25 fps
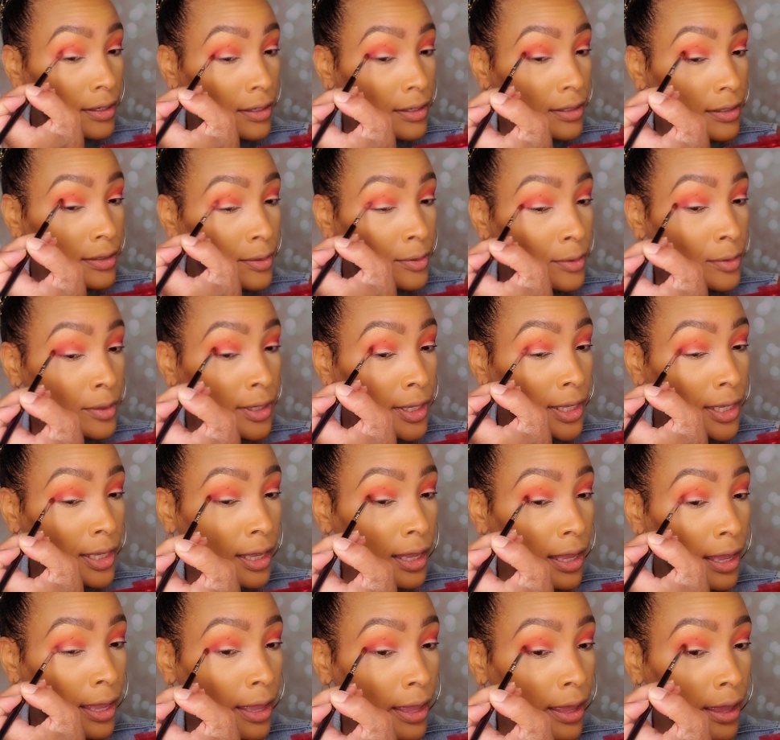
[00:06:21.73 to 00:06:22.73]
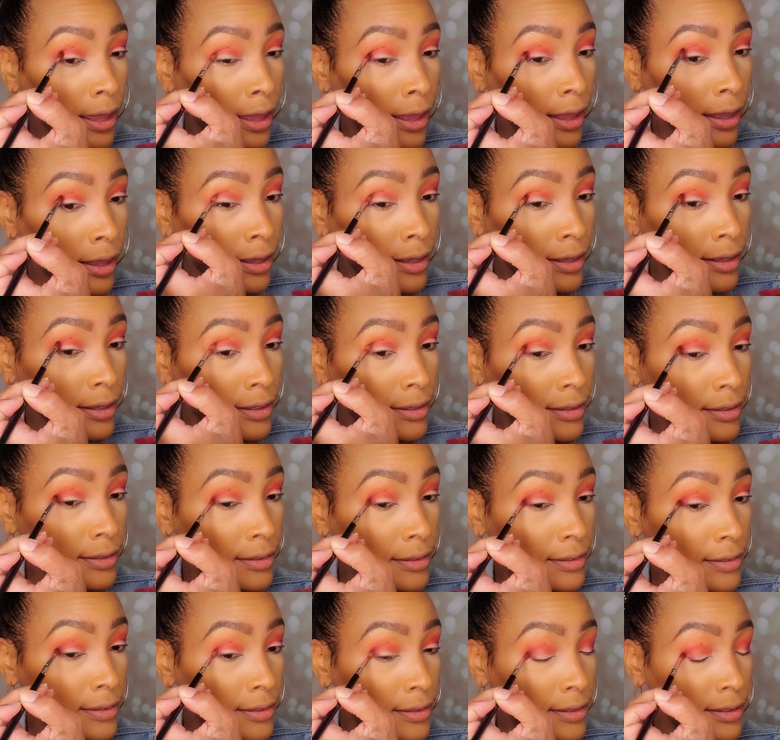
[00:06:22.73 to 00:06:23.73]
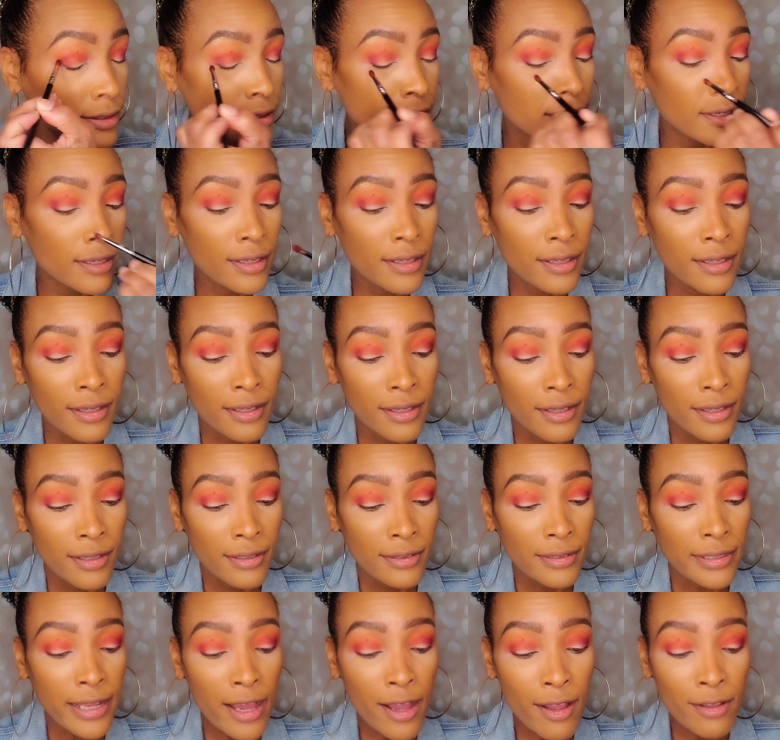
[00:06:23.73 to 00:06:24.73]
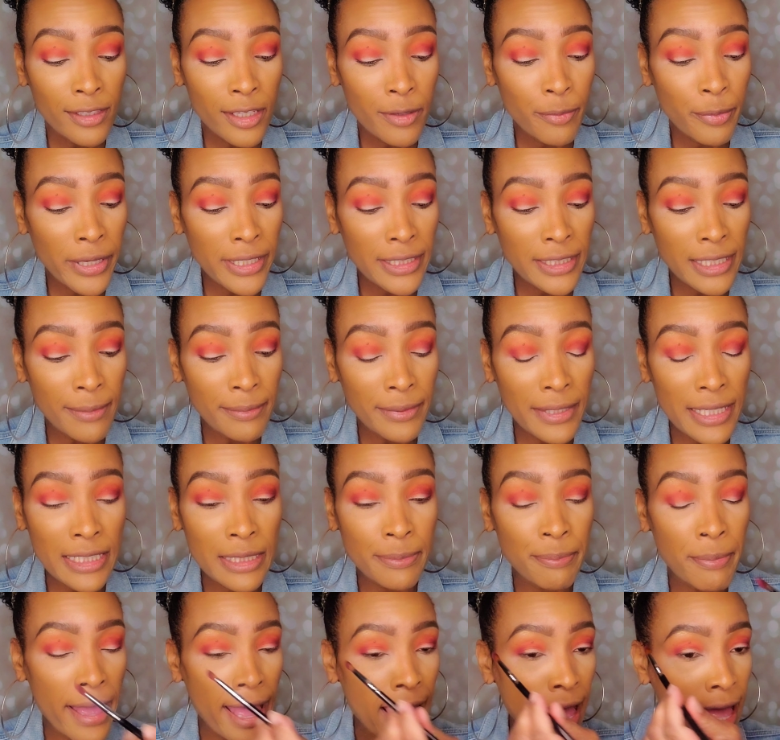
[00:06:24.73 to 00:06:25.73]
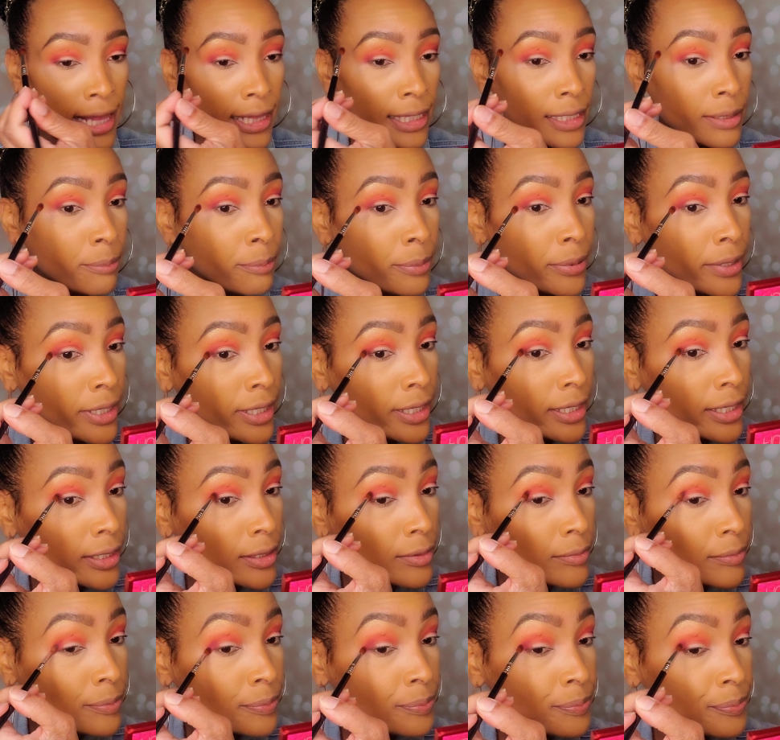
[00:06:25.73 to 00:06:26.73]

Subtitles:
Okay. Now I only picked up this palette, but